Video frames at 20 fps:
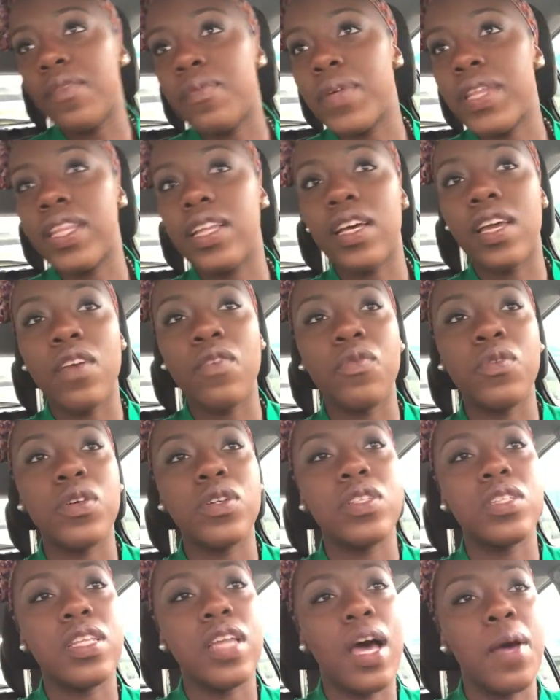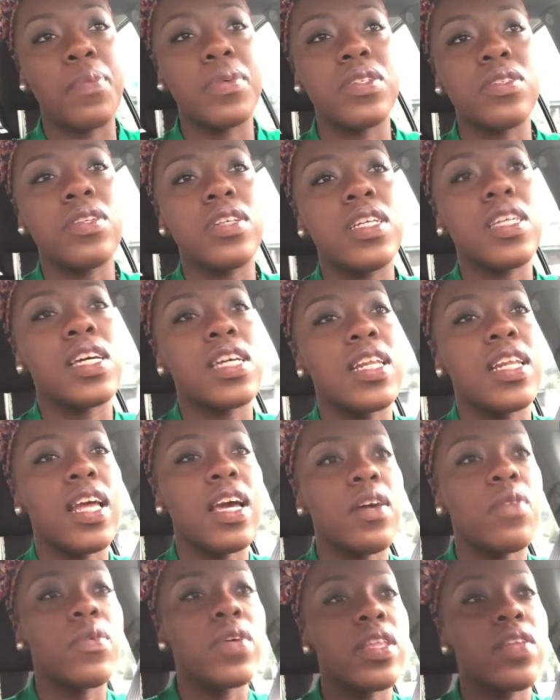I've been looking forward to the opportunity to
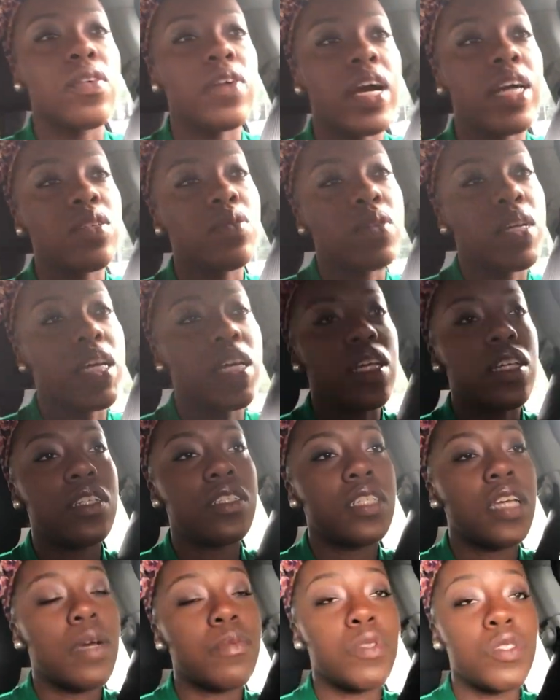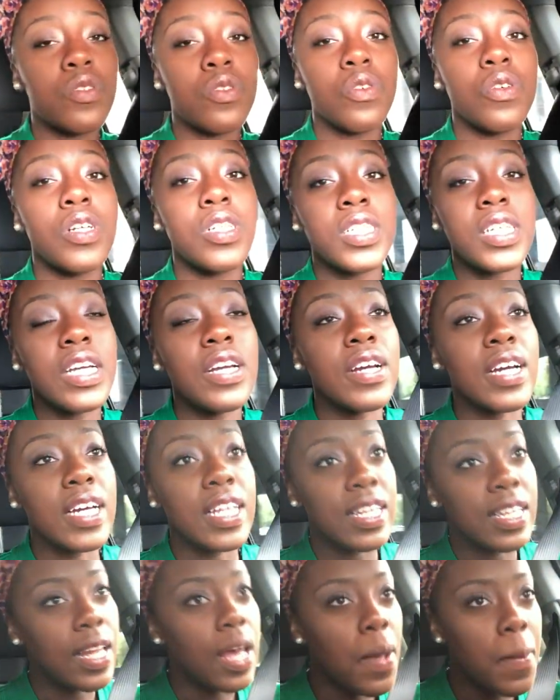connect with graduate chapter sorors here in
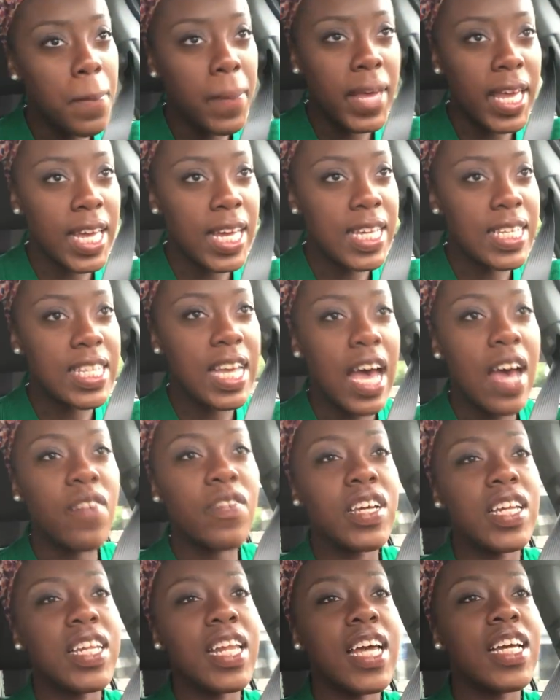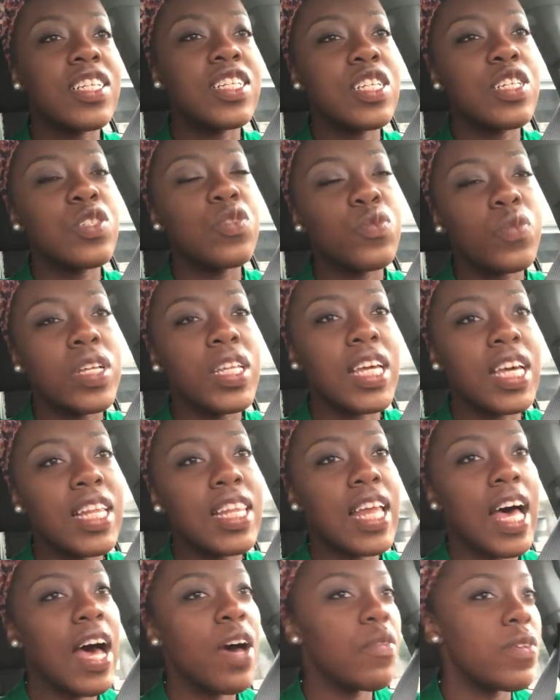Columbus. I have connections really
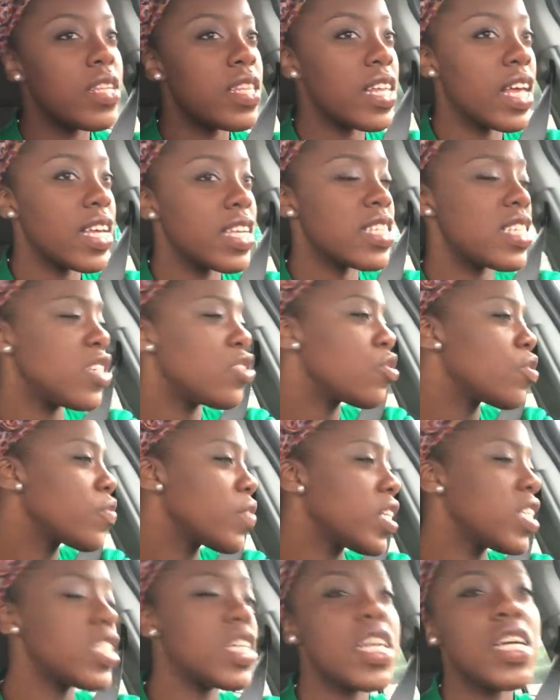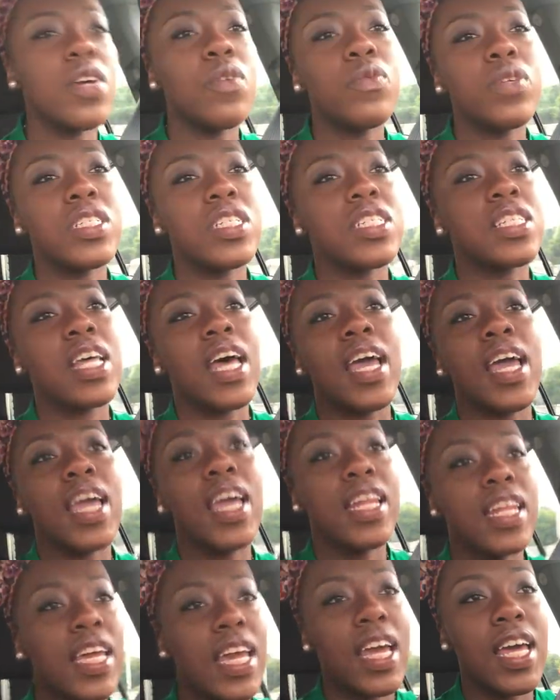a lot with like Central Region, which is like
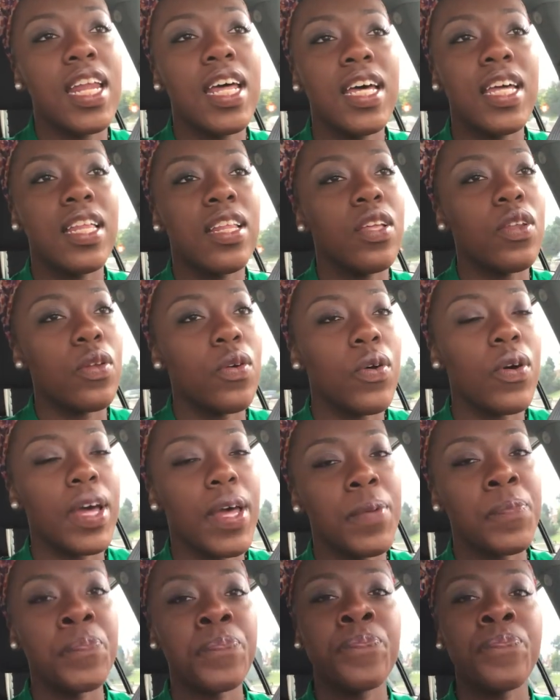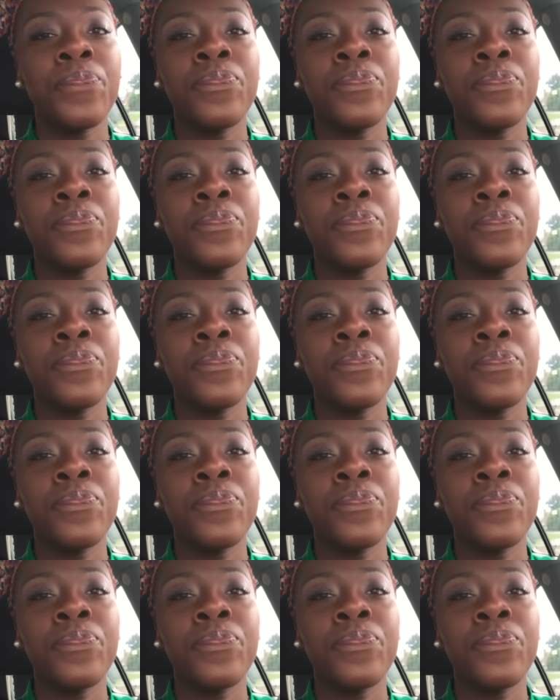Indiana, Illinois.